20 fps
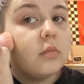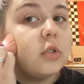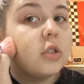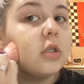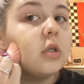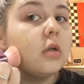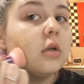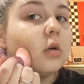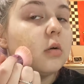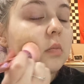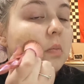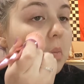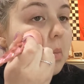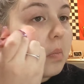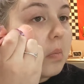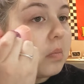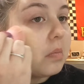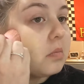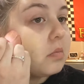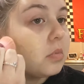just going to
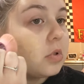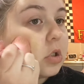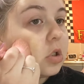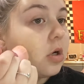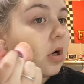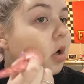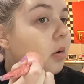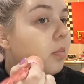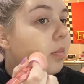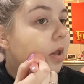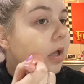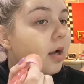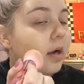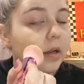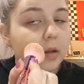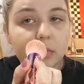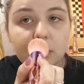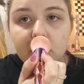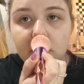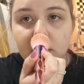start applying it.